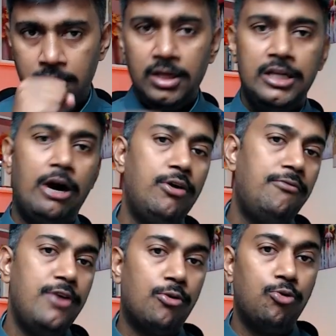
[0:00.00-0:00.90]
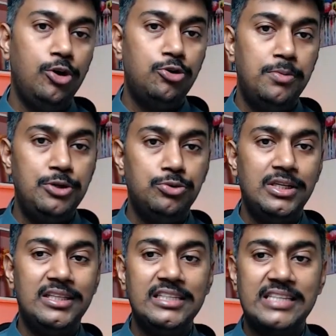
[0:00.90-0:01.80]
Now, if you are going to be using
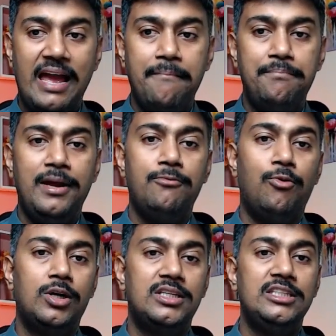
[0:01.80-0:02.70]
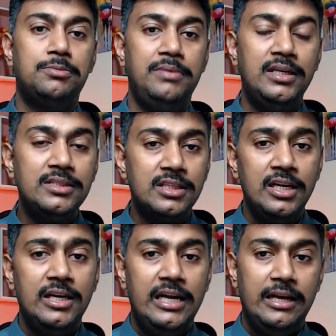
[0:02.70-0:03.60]
this campaign, what this means,
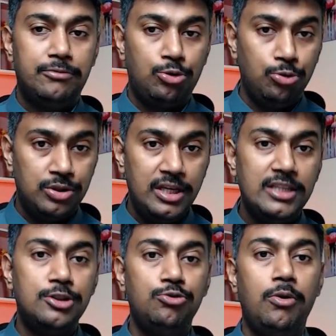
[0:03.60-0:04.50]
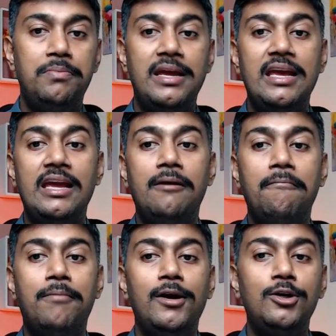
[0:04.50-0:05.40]
if through this you will be
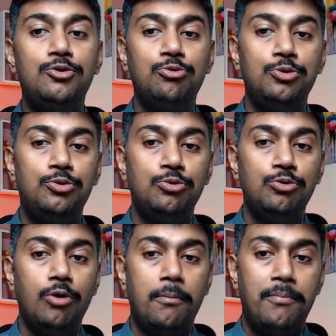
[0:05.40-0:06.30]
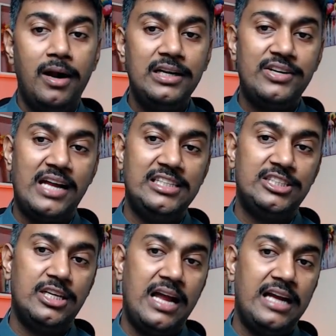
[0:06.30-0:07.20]
able to do a bulk
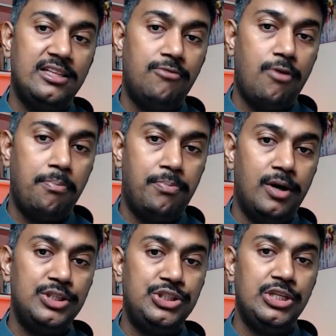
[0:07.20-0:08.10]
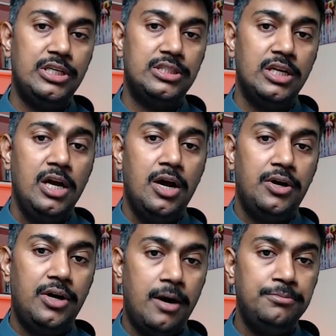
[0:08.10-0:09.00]
transaction either for purchase,
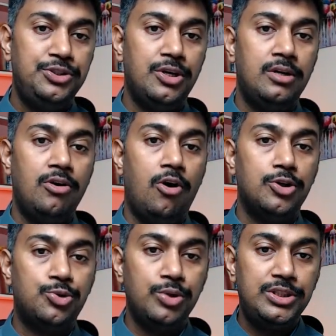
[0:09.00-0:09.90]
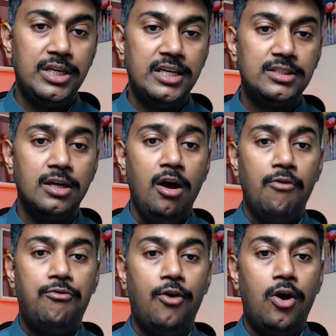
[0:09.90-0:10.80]
redemption, or switches
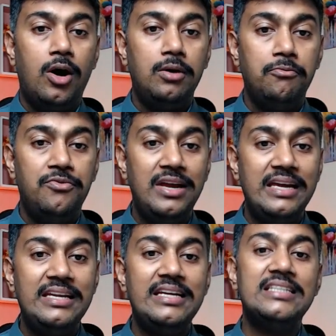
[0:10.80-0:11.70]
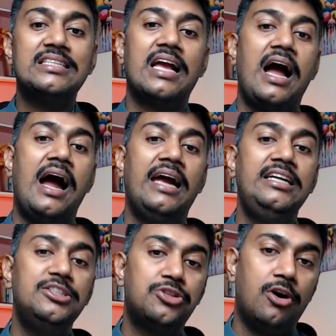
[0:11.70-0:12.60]
for various
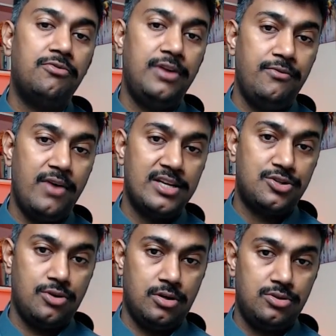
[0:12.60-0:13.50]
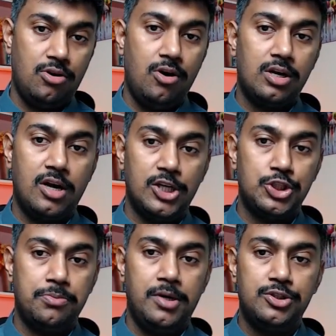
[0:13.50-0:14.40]
kinds of investors or
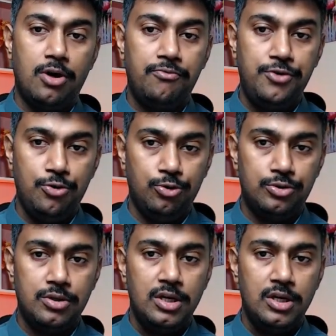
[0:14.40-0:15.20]
customers of yours.